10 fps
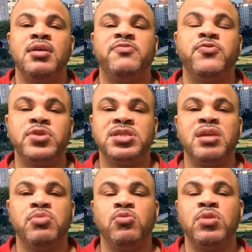For
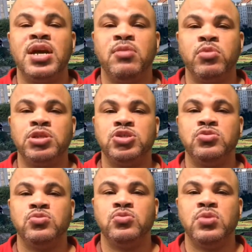example, when I went
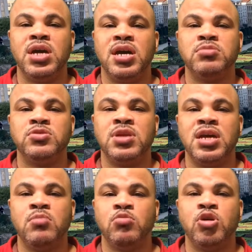to
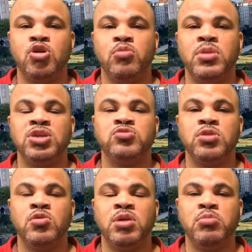Amsterdam, Rome,
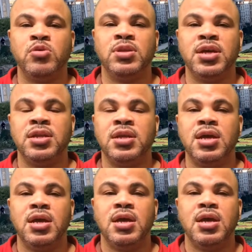Israel, and Berlin,
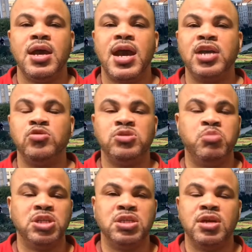I used
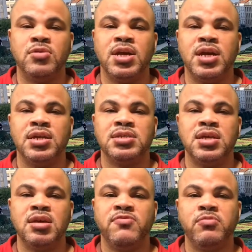Budget Airlines.
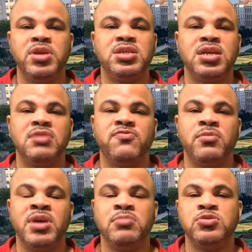For me to get
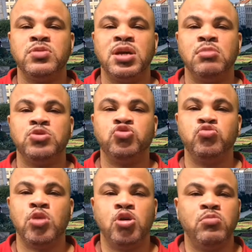from Amsterdam to
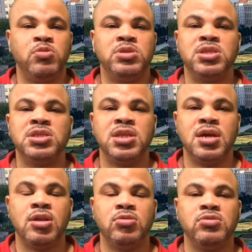Rome, it was
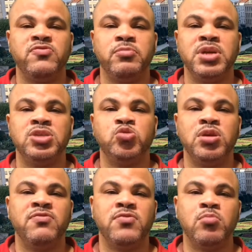$60. For me to
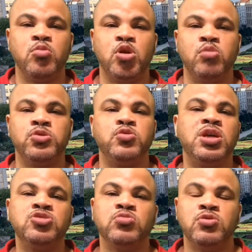get from Rome to
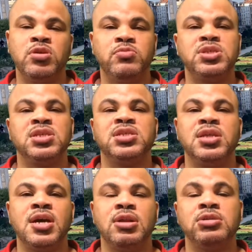Israel, it was
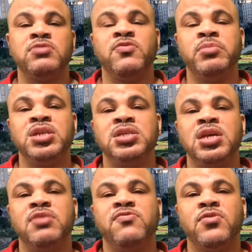$60. For me to
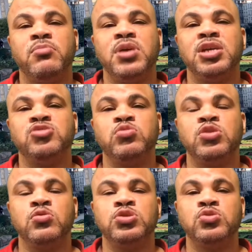get from
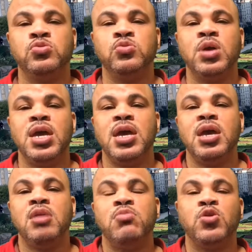Israel to
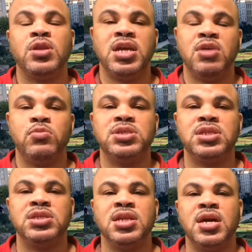Berlin, it was
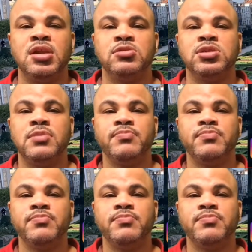$60.